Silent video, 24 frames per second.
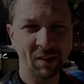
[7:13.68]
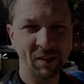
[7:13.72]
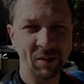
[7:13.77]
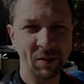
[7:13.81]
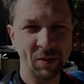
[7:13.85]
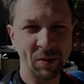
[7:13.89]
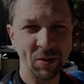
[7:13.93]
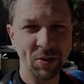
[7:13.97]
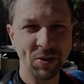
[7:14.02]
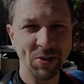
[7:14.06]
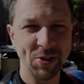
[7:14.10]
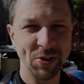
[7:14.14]

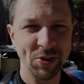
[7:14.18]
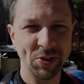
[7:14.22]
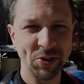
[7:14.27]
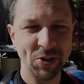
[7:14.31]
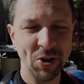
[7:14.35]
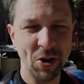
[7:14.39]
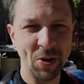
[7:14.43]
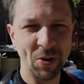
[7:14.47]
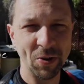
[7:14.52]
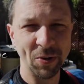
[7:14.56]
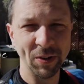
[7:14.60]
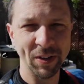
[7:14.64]
recommend
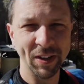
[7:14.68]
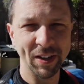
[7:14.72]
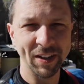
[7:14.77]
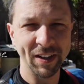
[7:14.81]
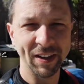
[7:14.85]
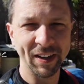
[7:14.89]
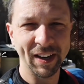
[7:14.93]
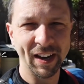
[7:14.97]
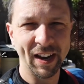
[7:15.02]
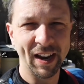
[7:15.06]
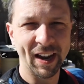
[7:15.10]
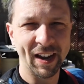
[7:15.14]
going and
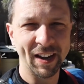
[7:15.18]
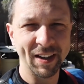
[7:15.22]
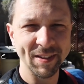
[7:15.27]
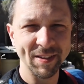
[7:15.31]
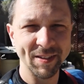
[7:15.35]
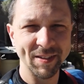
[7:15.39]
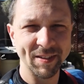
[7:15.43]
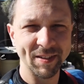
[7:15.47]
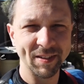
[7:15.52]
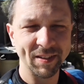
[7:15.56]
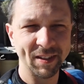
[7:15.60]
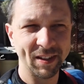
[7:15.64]
checking those
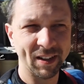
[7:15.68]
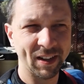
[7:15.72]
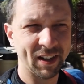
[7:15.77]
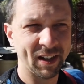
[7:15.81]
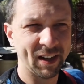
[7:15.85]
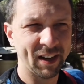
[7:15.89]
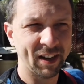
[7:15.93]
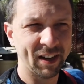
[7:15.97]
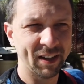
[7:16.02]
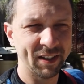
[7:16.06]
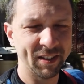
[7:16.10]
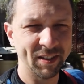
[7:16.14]
out.
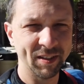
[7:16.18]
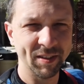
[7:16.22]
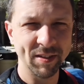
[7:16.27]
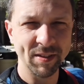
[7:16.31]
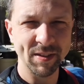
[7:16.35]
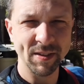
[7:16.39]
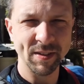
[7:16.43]
I have been